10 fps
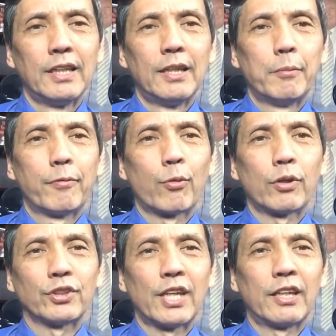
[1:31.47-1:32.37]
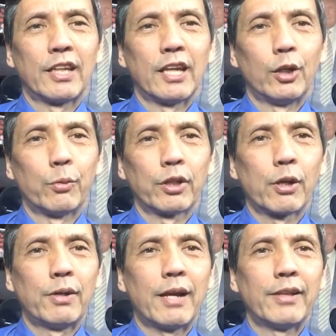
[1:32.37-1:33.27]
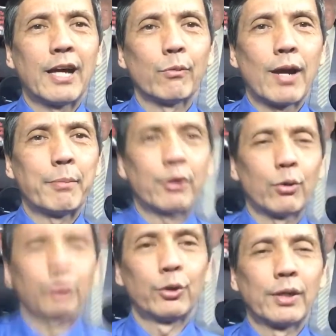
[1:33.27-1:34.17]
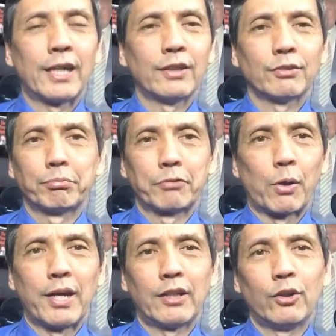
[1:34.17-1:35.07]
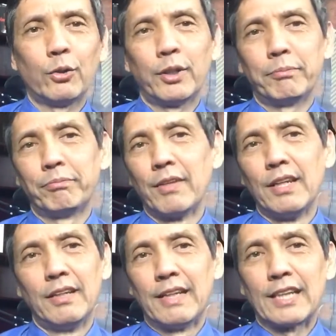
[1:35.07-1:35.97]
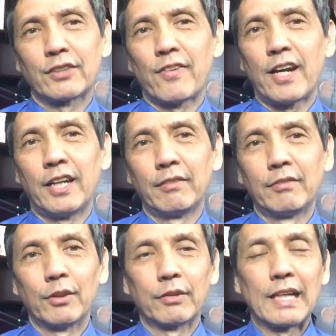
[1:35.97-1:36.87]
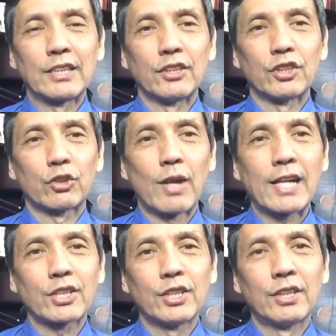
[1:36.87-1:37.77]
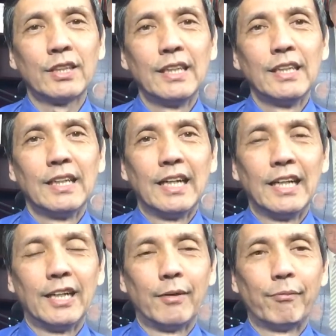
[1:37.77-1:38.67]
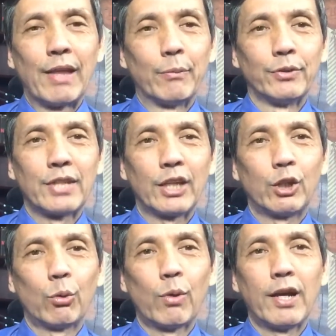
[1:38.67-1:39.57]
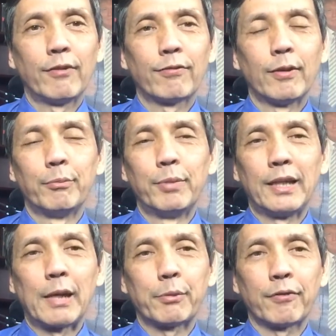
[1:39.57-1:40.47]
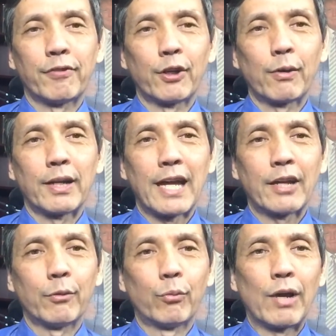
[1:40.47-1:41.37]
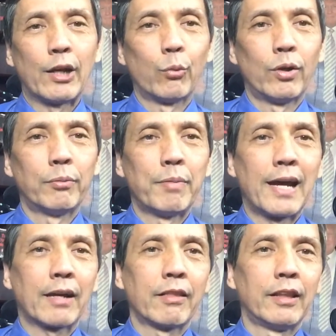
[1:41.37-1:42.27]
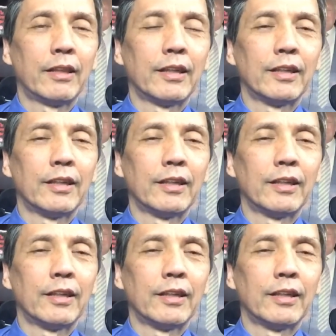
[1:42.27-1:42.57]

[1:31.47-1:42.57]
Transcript: before, I'll say it again. You want to go down that rabbit hole, you guys, go ahead and do it. That's fine. That's a distraction that will take you away from being able to figure out how to win back the